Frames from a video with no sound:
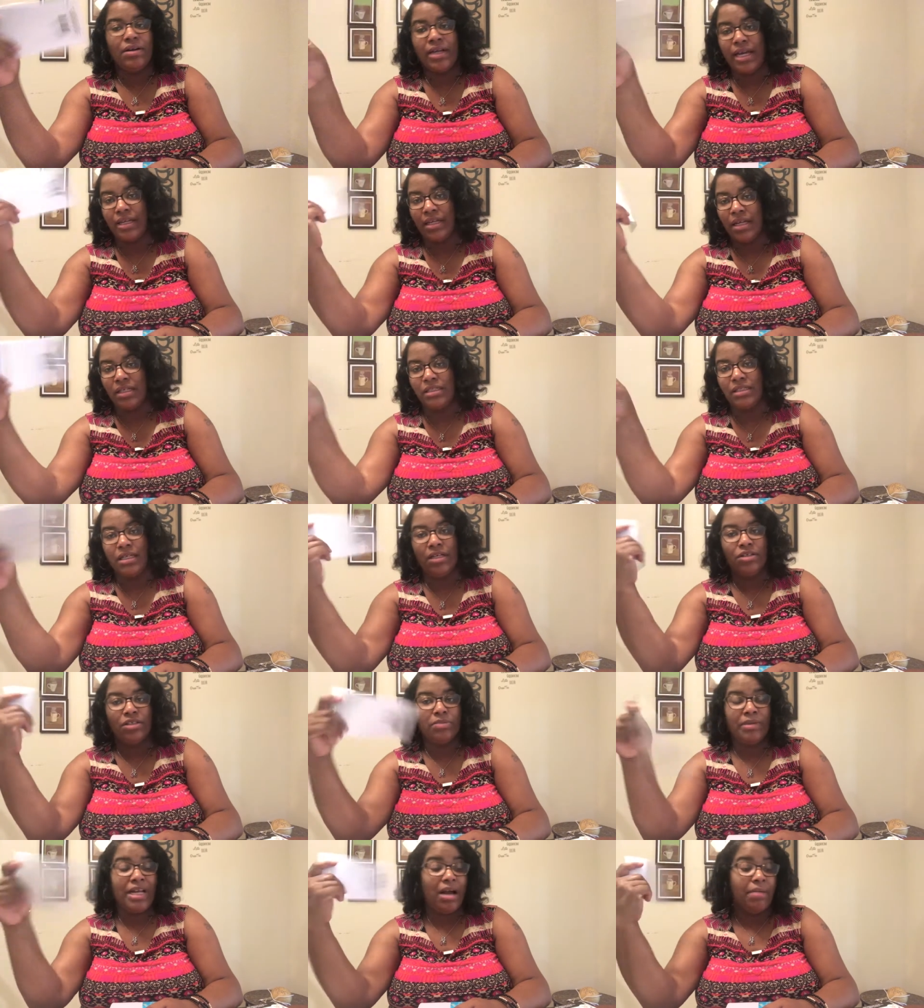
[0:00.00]
got to
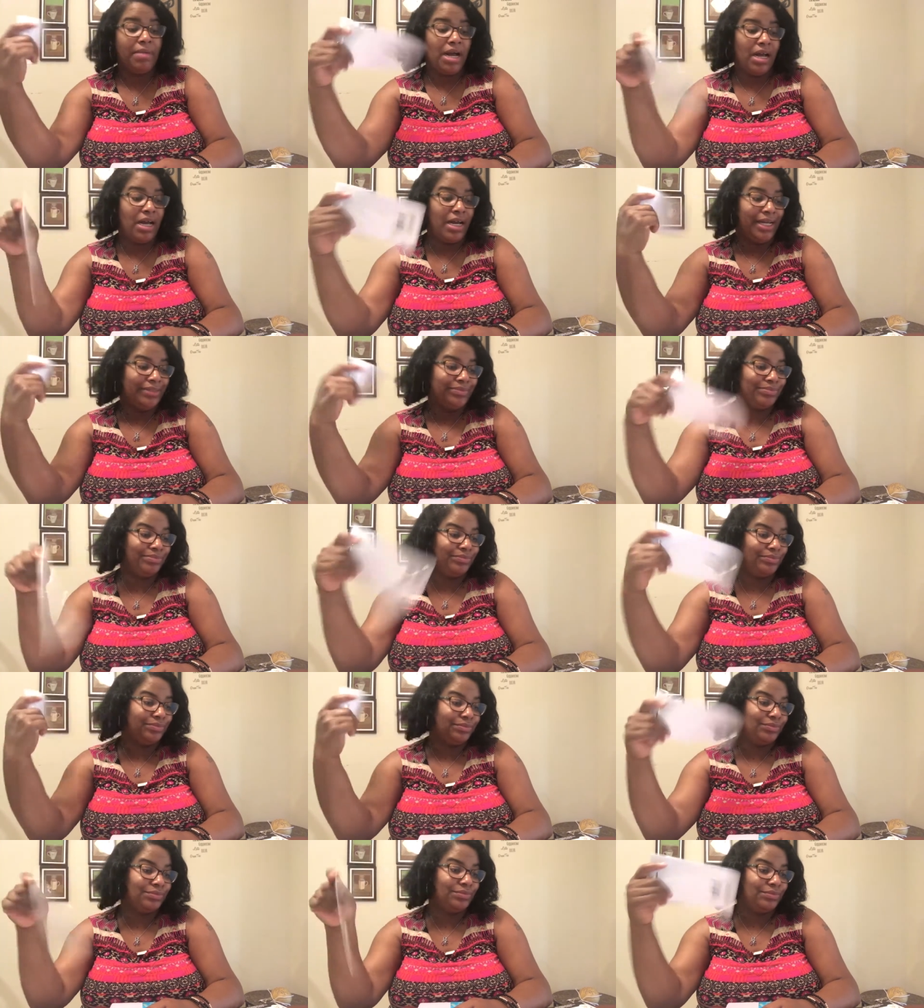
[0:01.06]
excuse me. I'm hot.
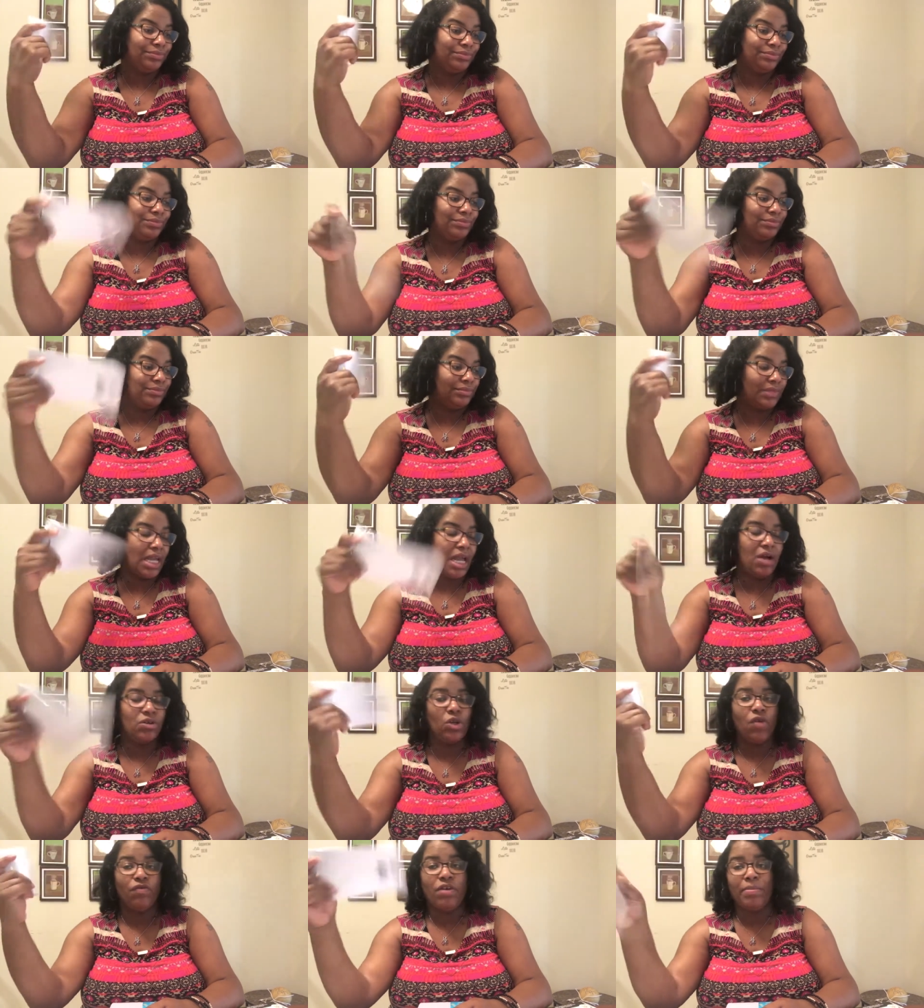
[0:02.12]
I
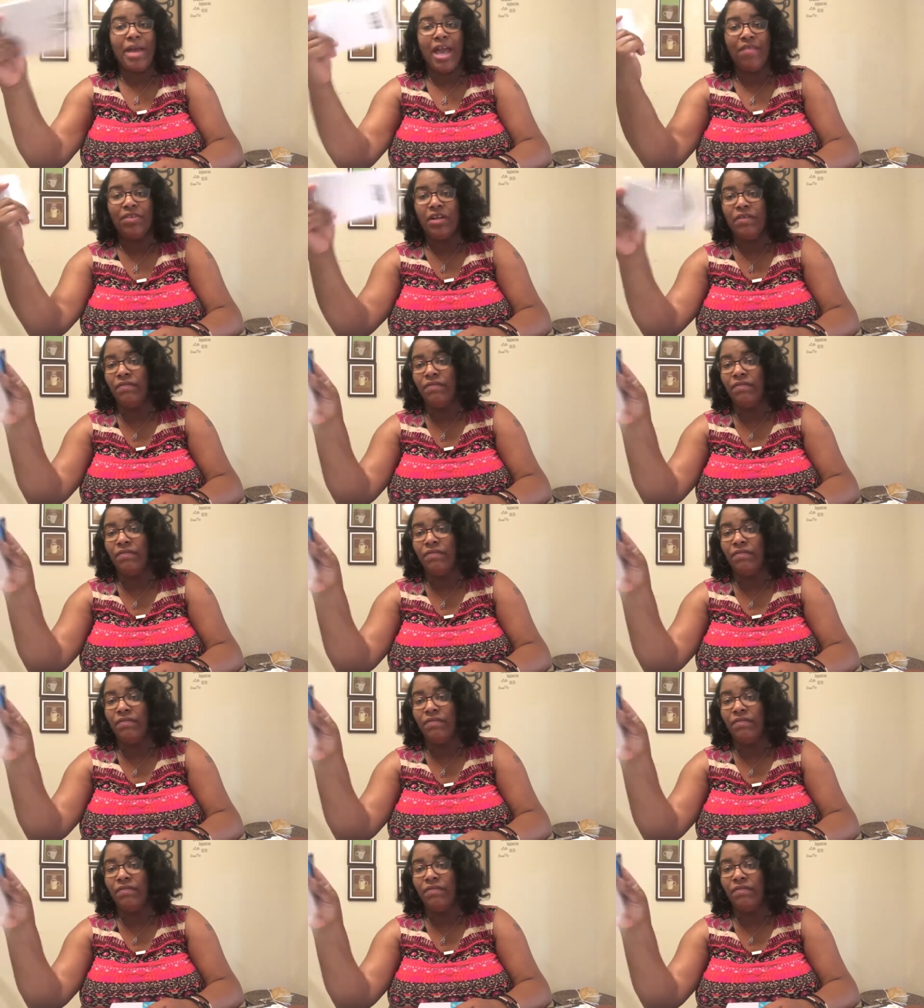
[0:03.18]
don't know if I'm having a